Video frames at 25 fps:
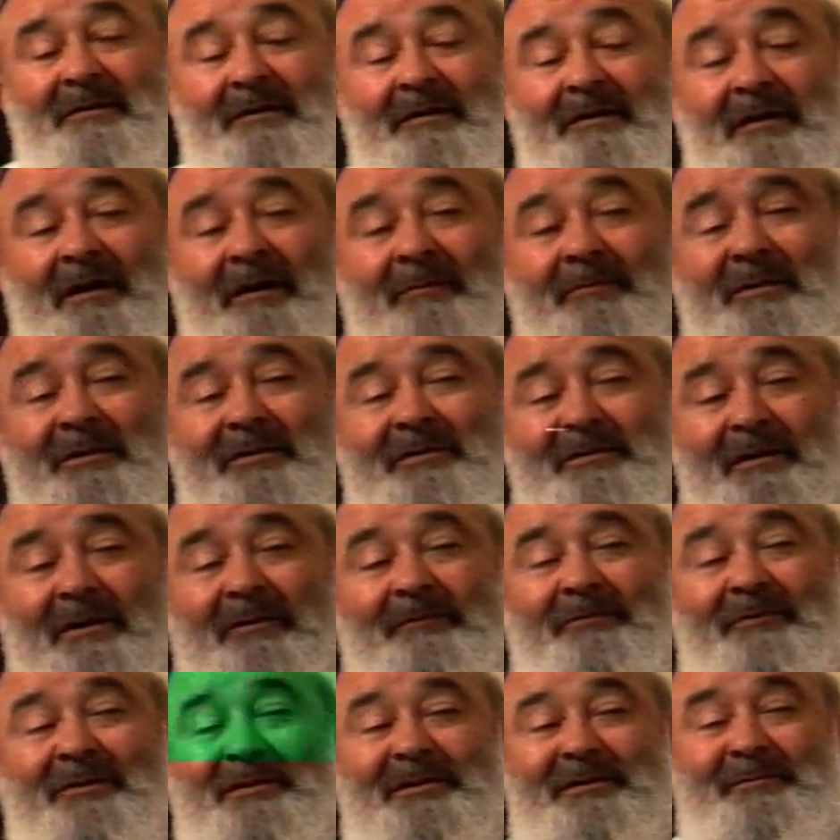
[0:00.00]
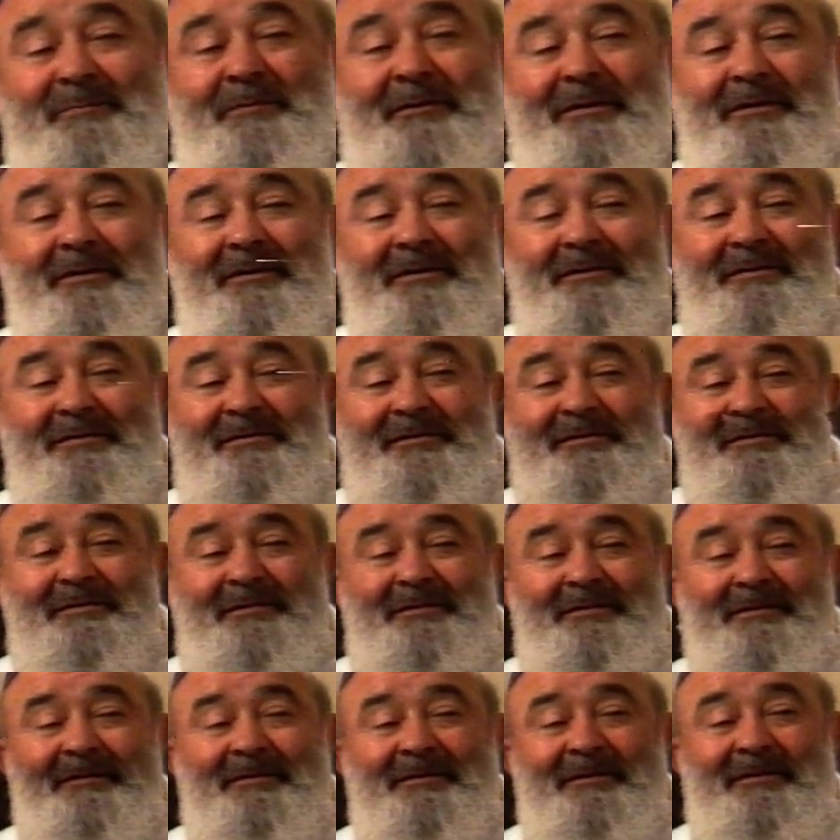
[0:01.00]
I mean, it's obvious because
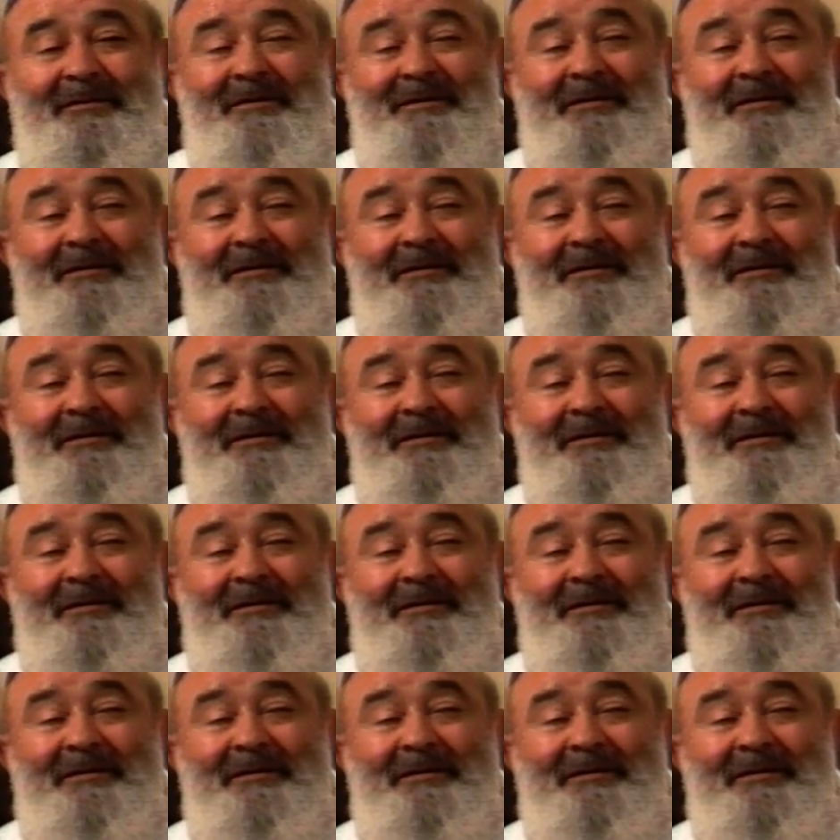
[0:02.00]
the